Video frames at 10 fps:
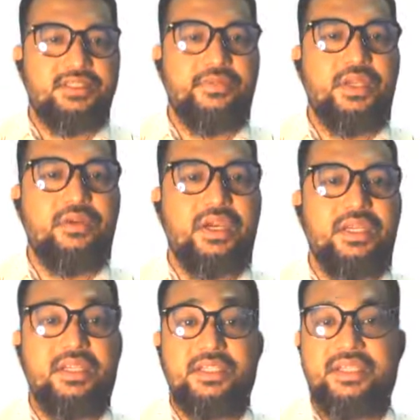value
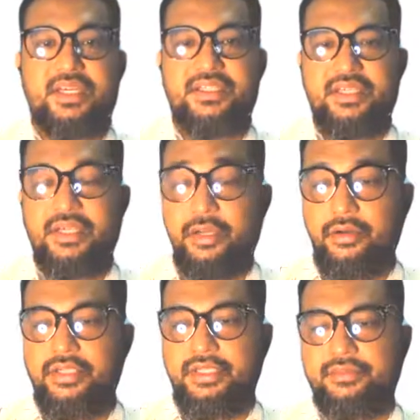add tax
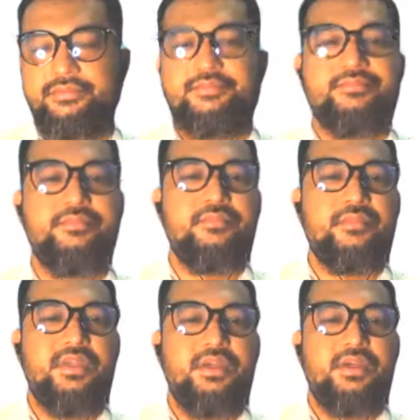included,
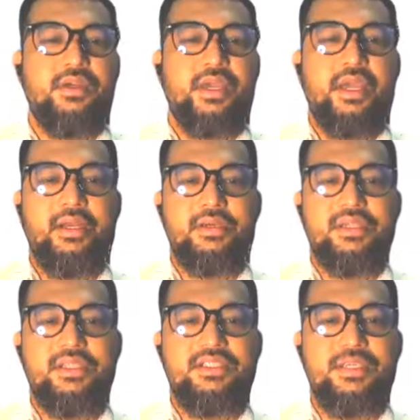and
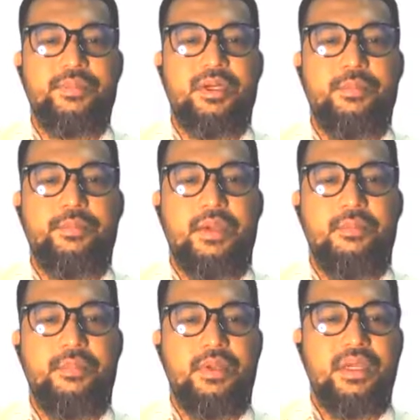the simple
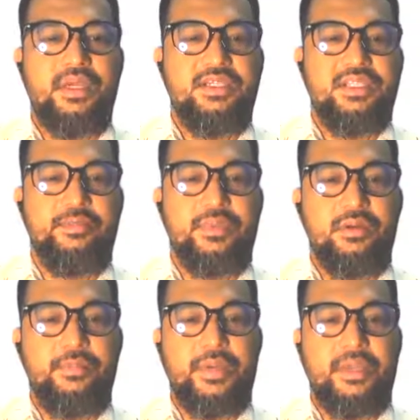
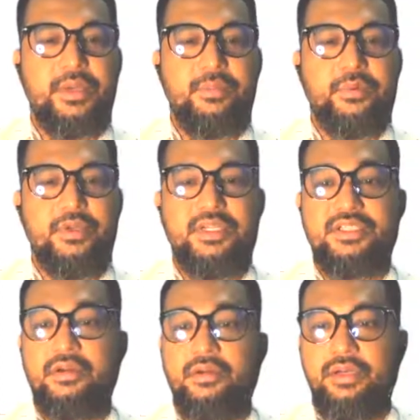payback period
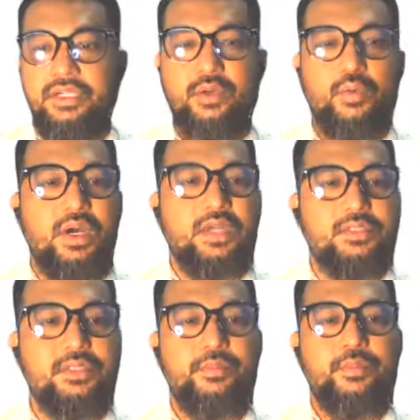is only
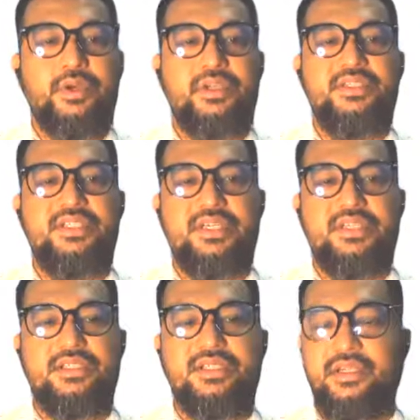
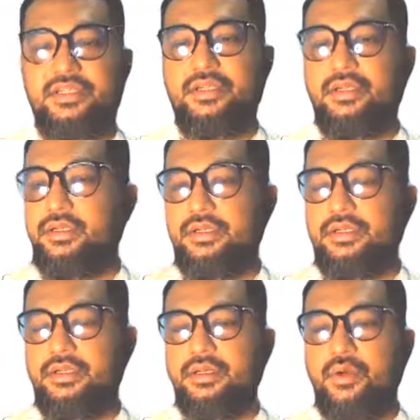1.6 years,
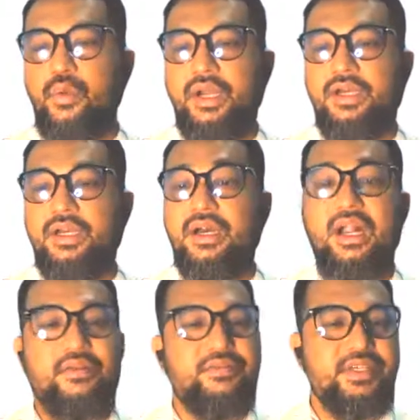
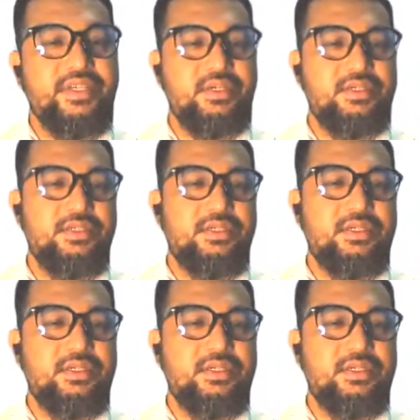1.5 year.